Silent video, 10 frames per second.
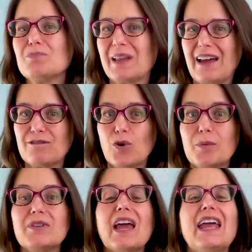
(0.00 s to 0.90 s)

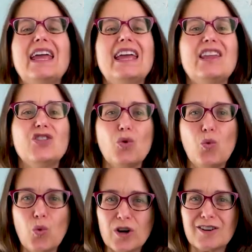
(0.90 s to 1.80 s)
platforms in the
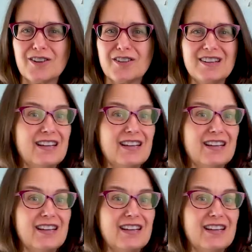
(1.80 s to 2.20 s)
world,